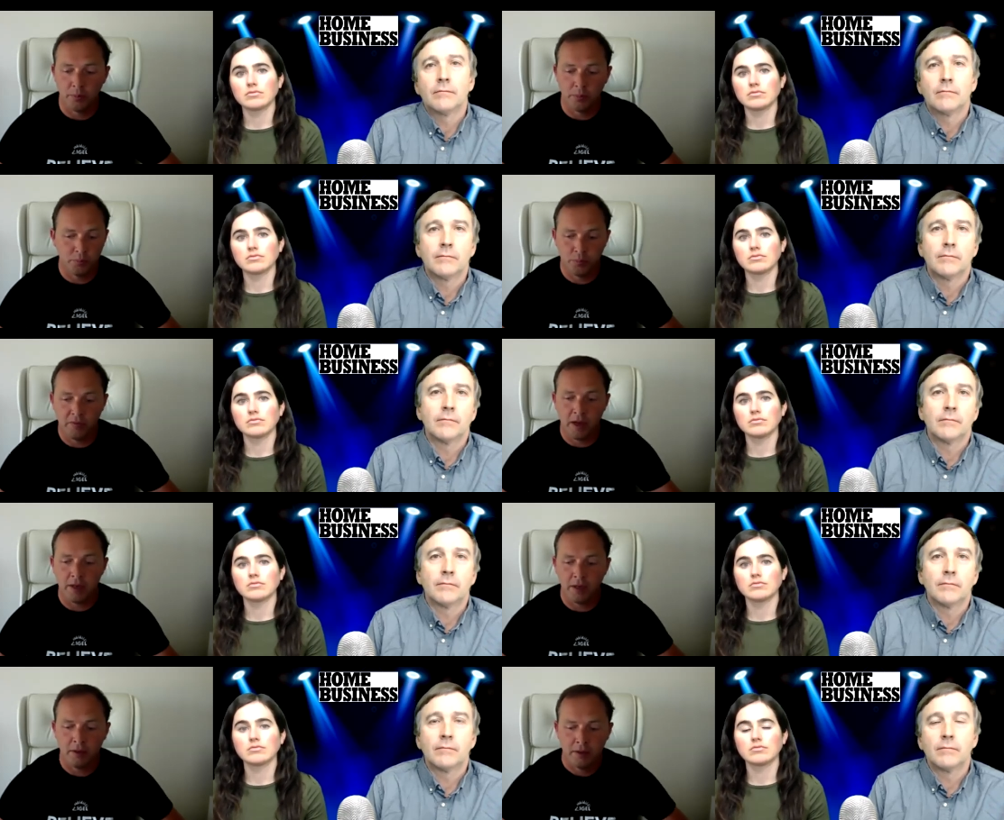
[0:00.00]
Speaker 1: provide
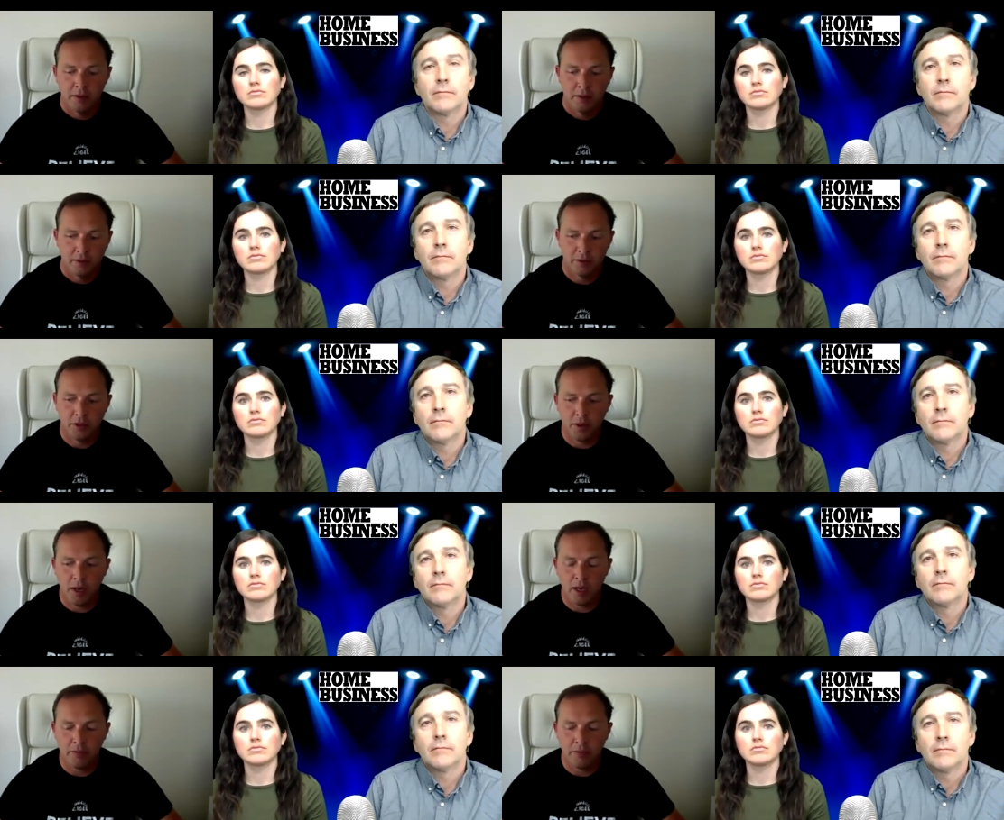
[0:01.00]
a, you know, a high
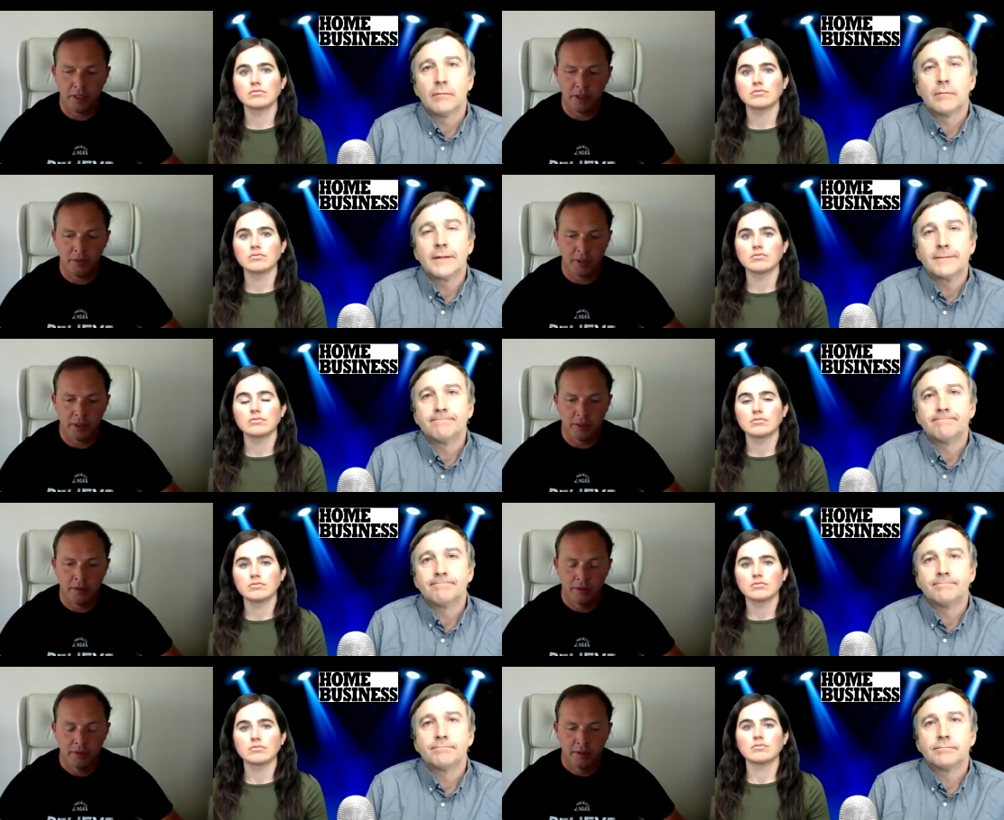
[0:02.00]
fidelity
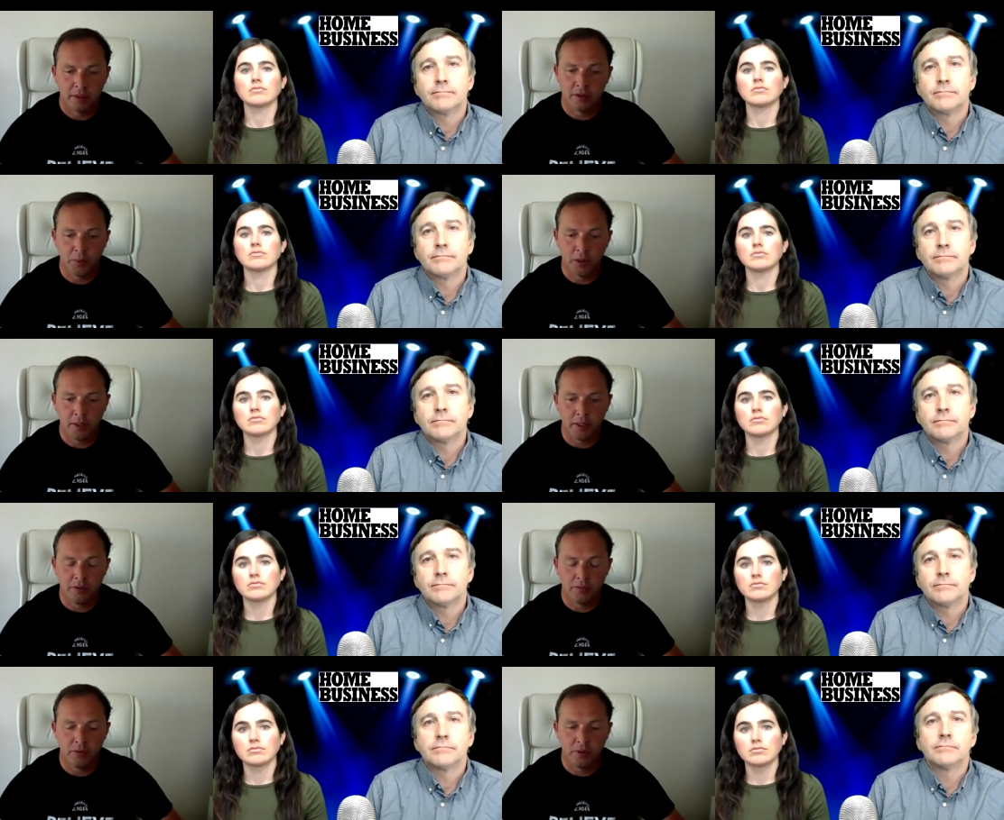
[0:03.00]
experience for
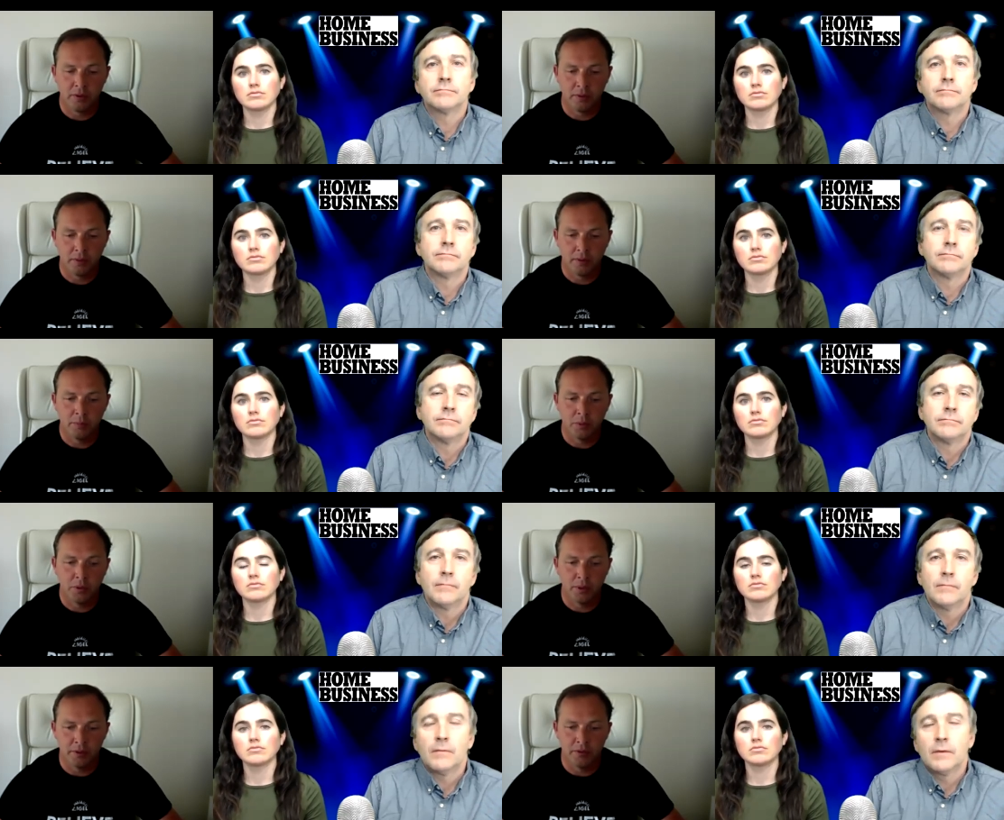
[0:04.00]
their
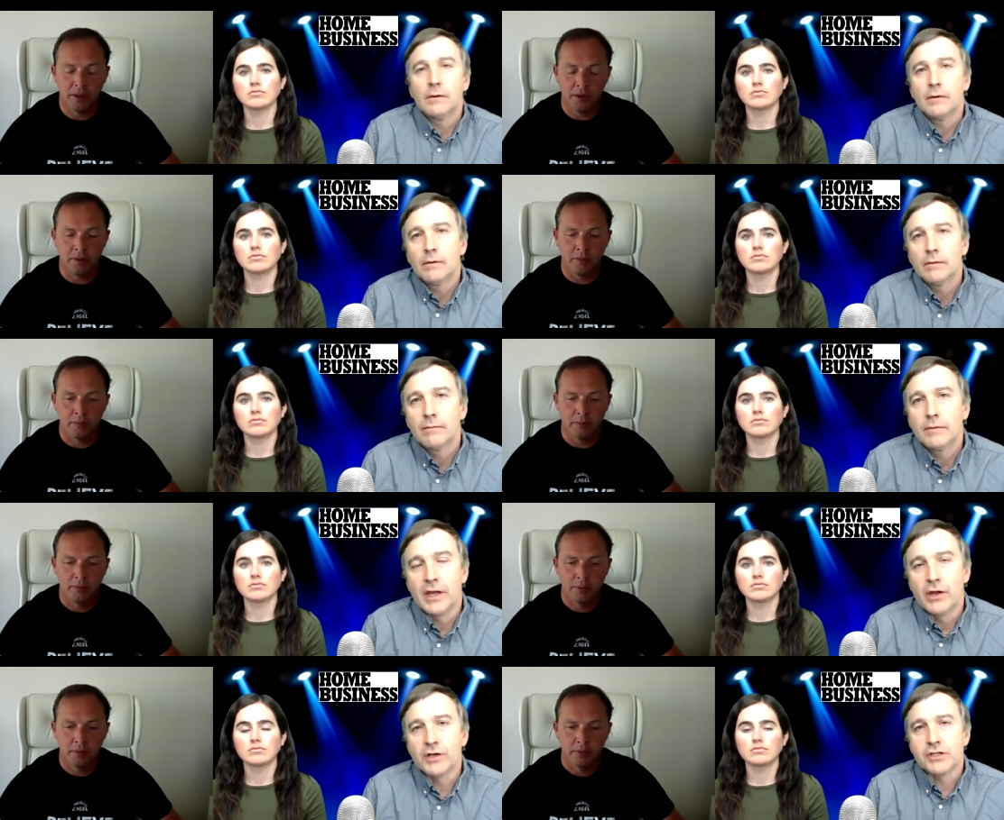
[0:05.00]
employees at home.
Speaker 2: Yeah, you
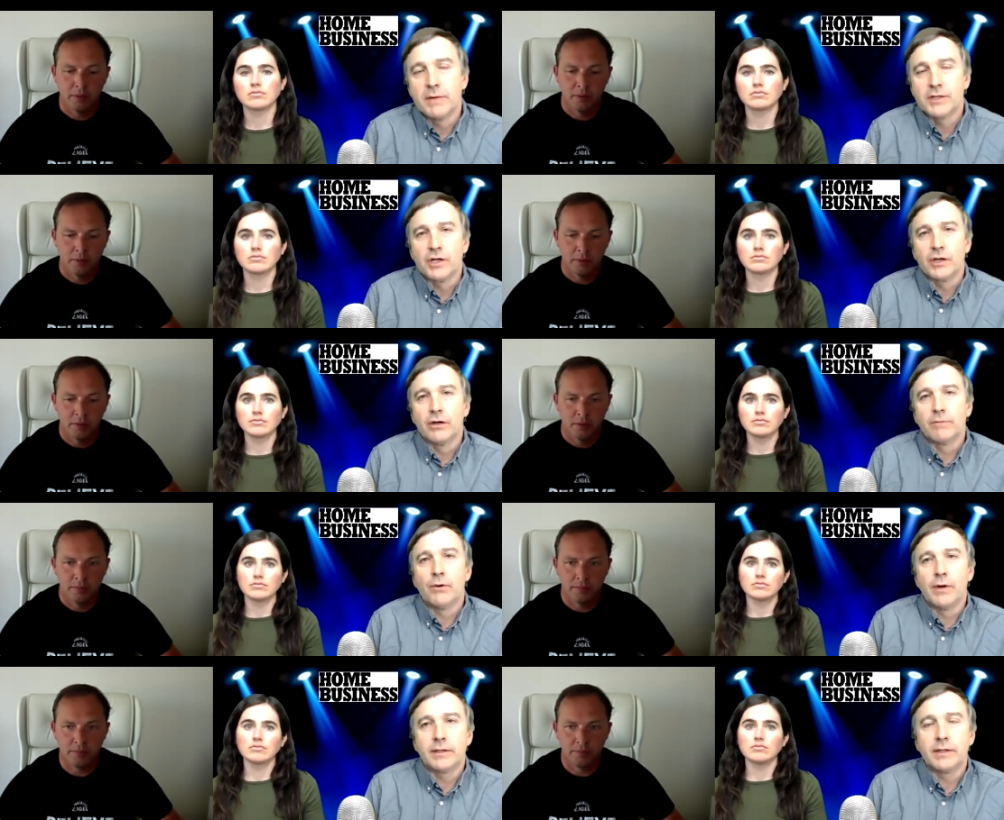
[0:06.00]
also mentioned a good
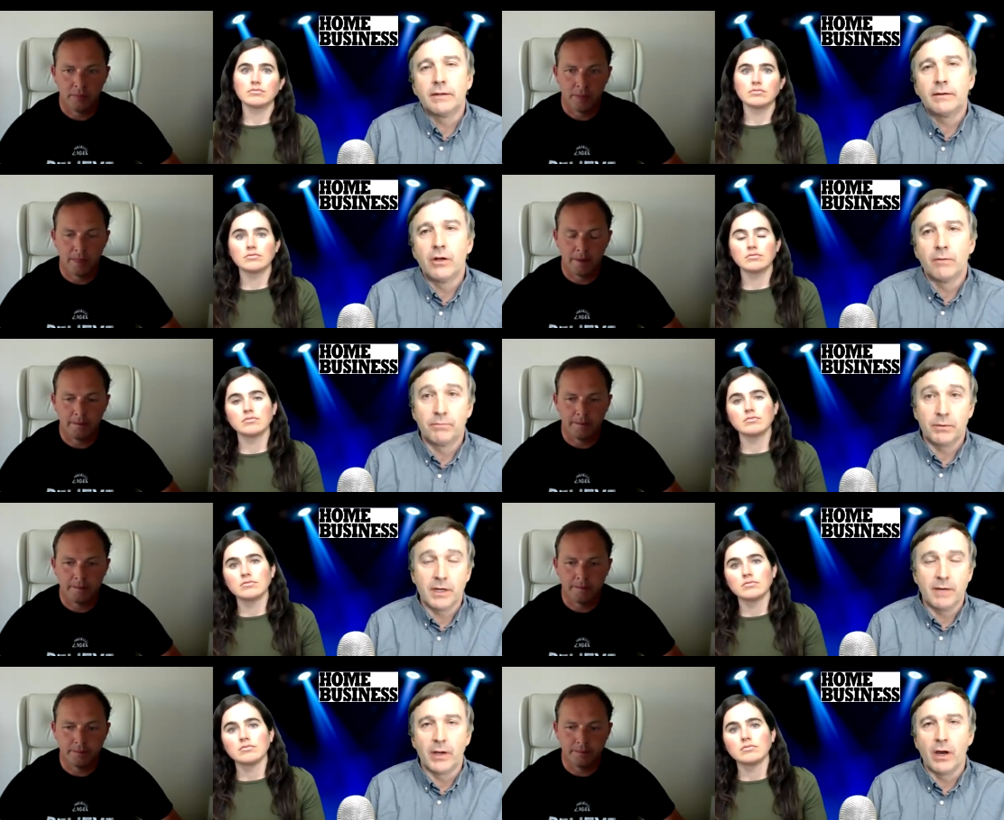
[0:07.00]
point that, you know,
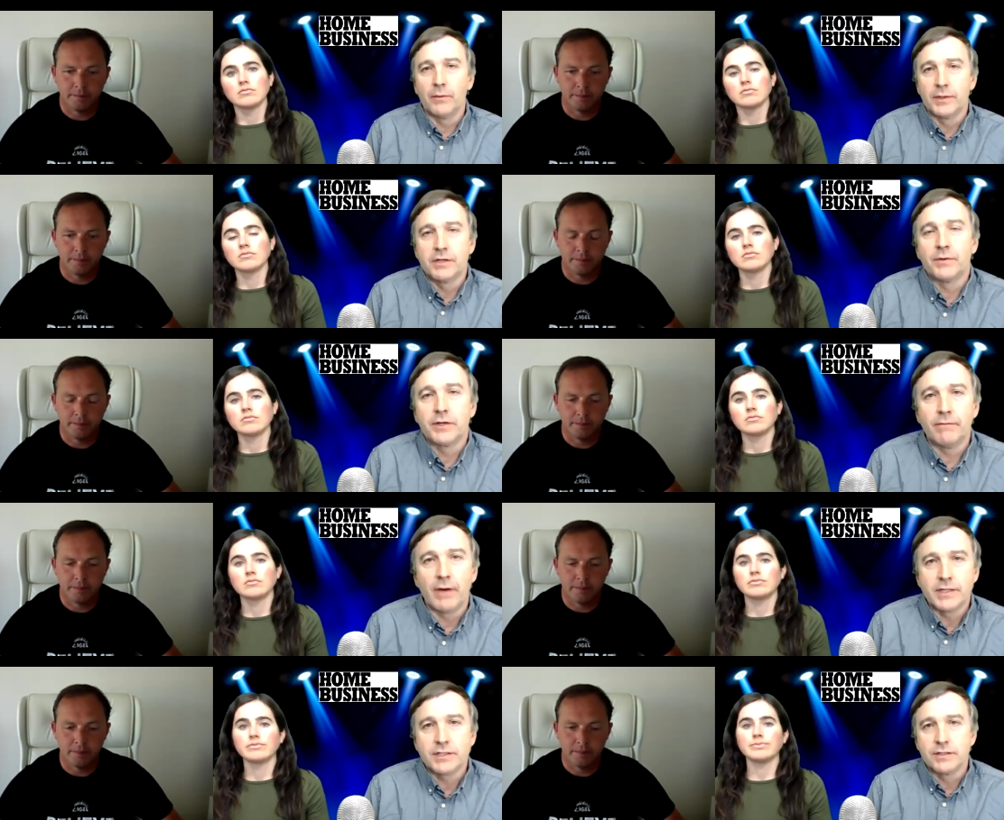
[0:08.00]
coming on with different
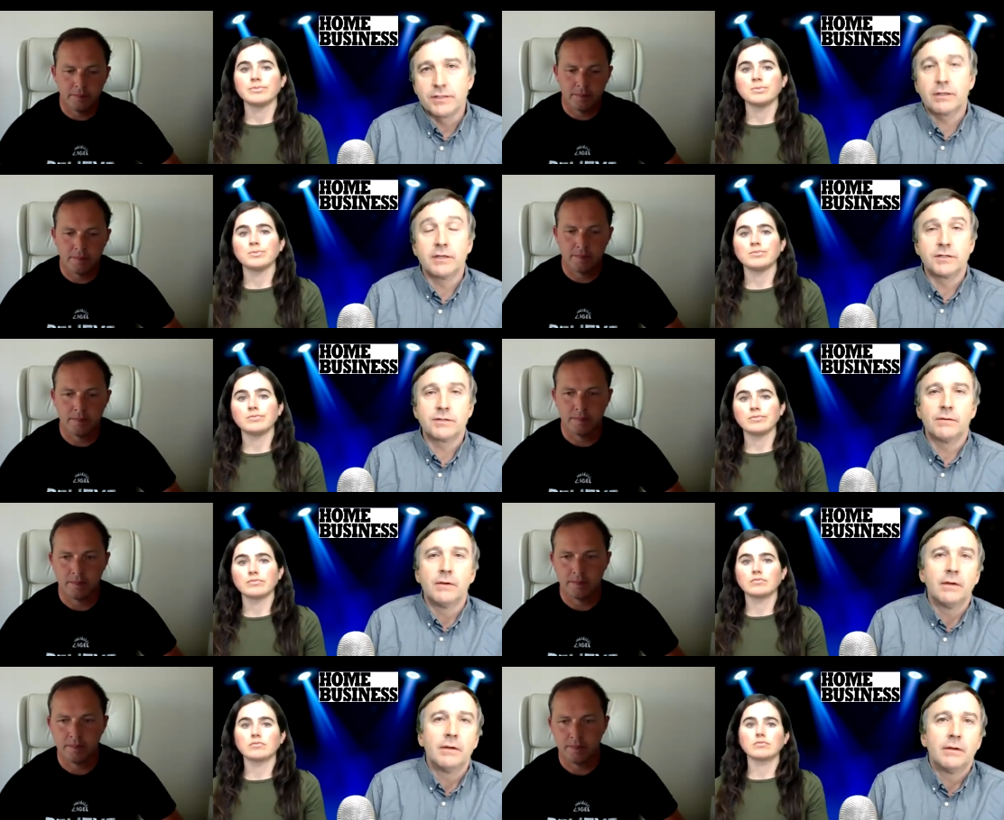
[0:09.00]
devices because
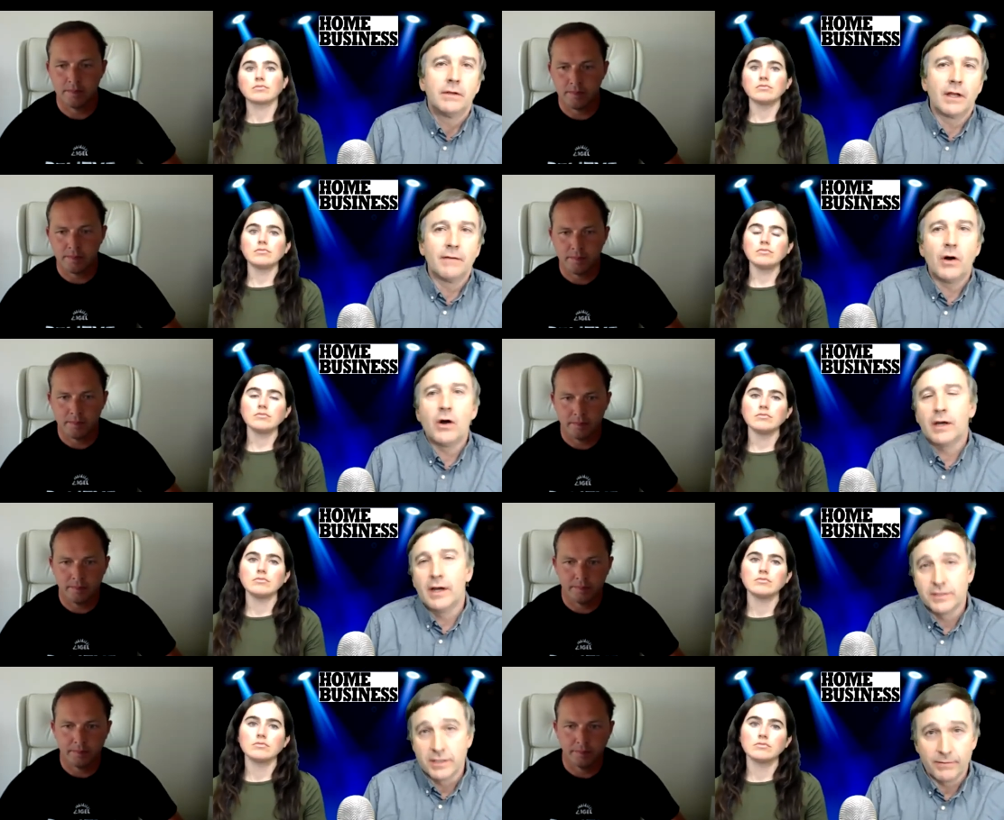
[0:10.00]
you'll have all kinds
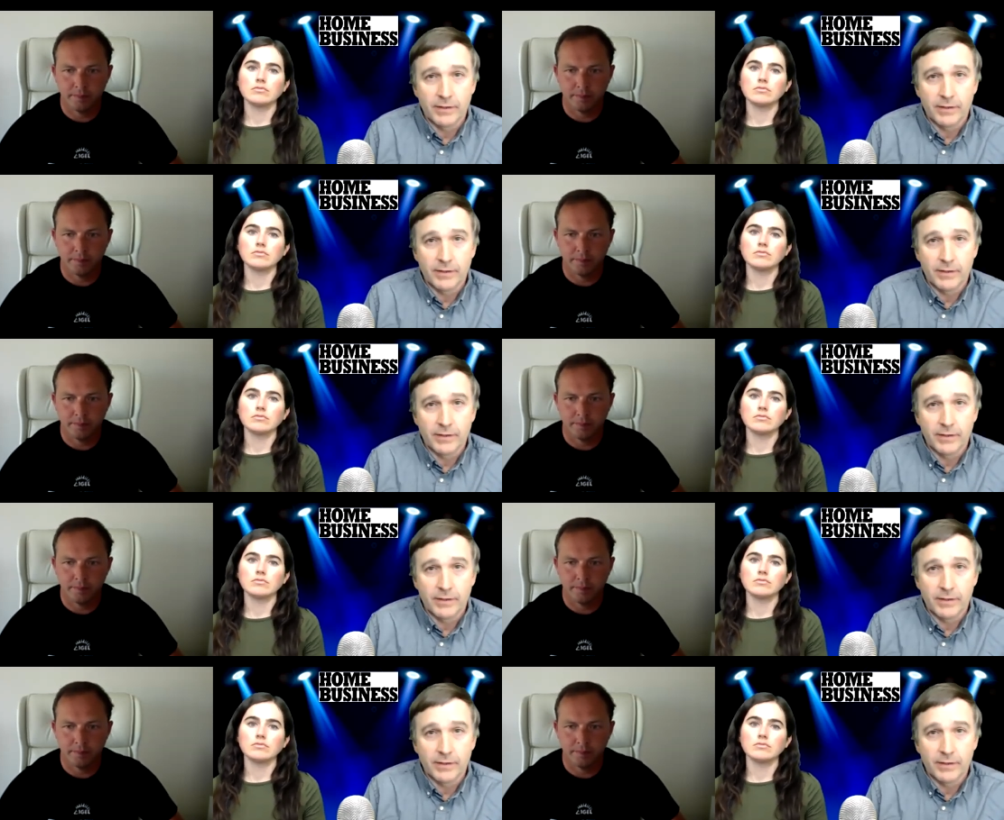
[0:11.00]
of different